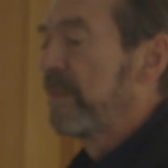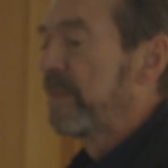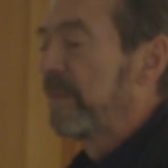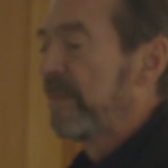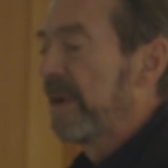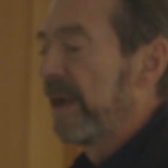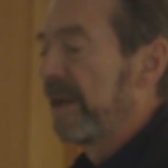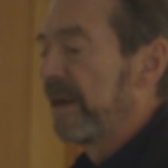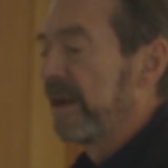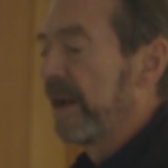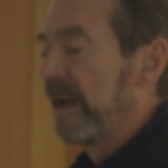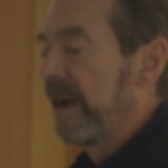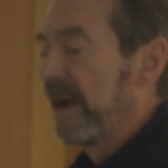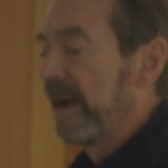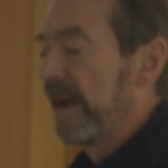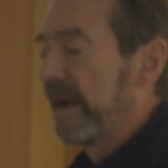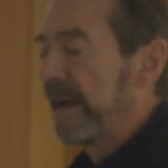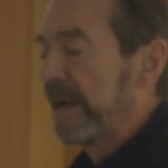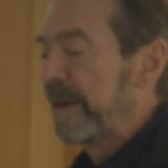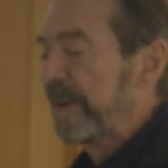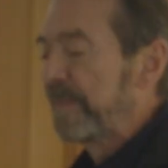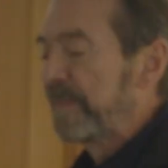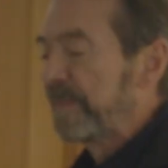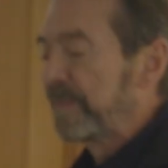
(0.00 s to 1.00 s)
But
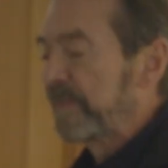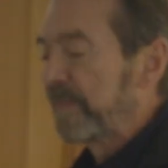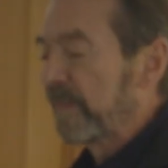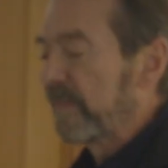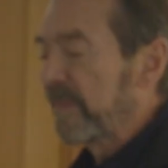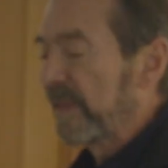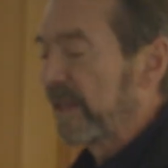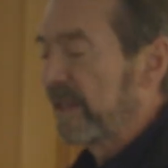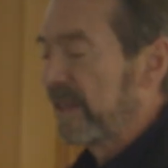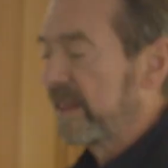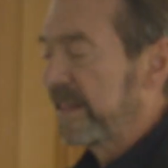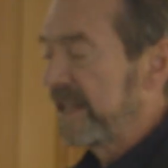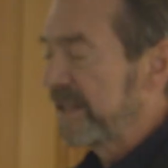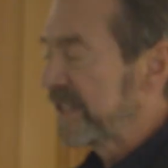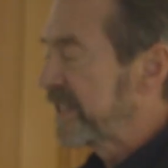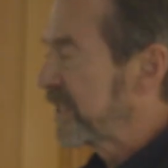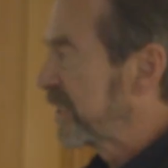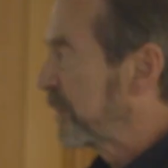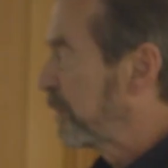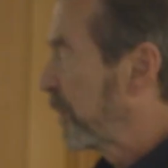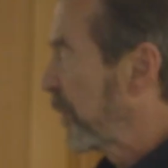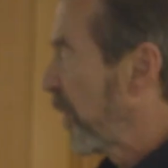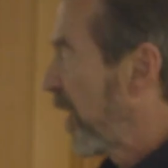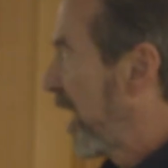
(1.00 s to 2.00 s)
um,
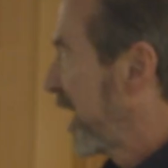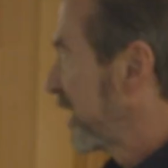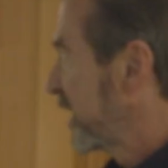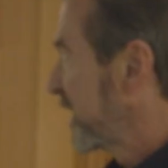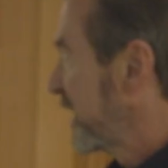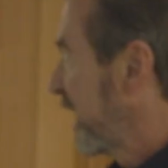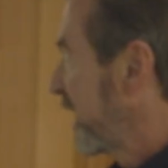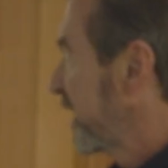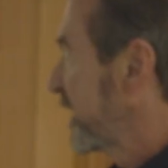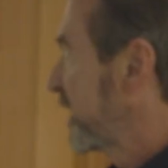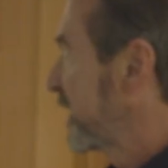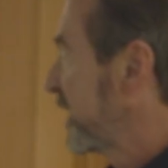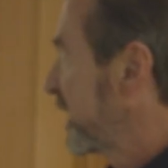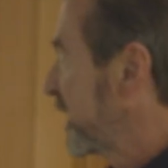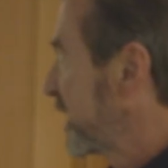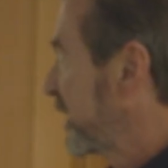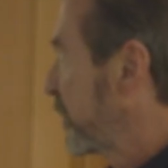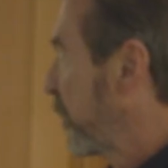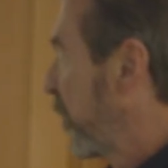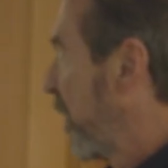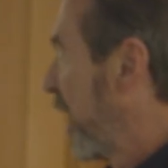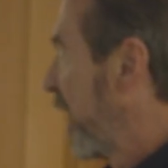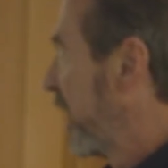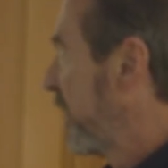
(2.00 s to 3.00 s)
this process
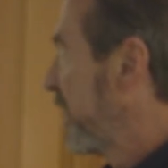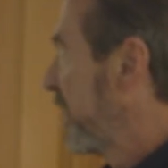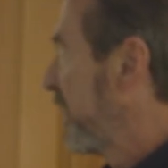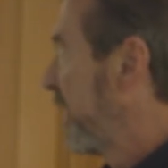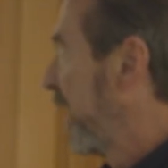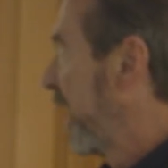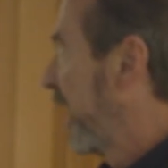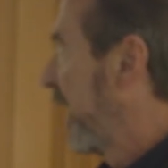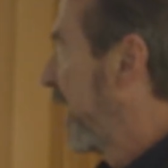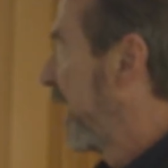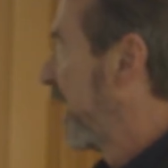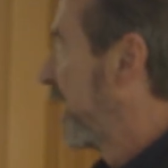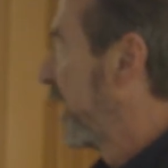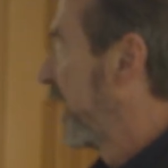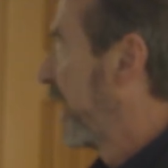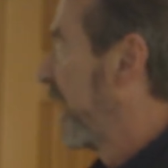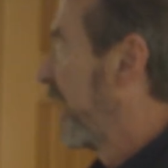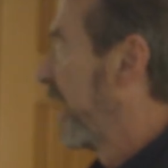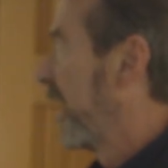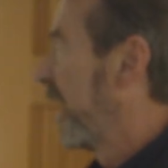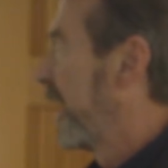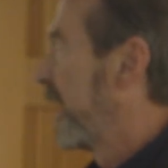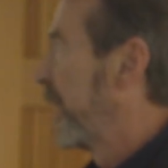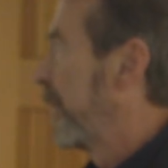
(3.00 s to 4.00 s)
is one that
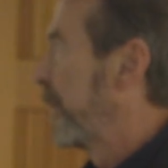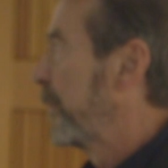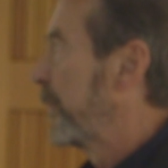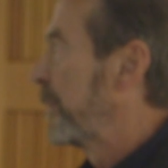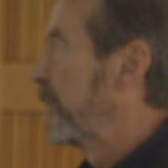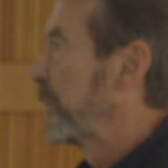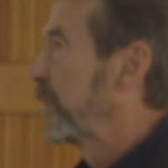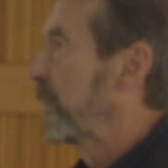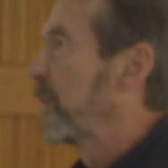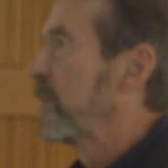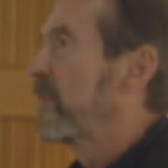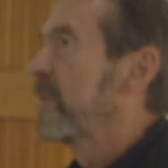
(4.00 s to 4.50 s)
um,